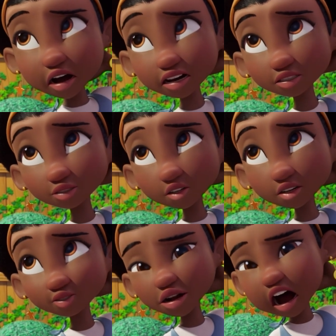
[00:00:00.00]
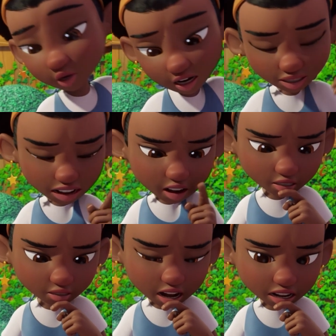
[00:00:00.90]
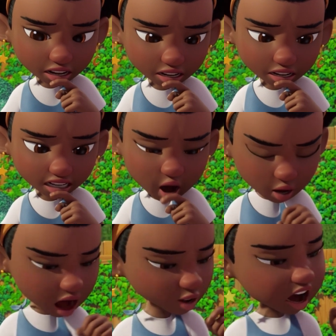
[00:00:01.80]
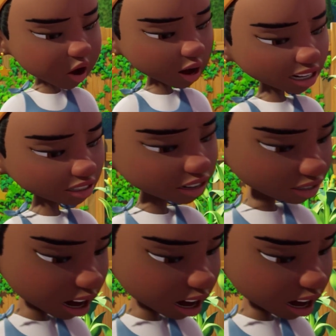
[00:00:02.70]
I didn't leave the trowel inside. I don't know how it could have just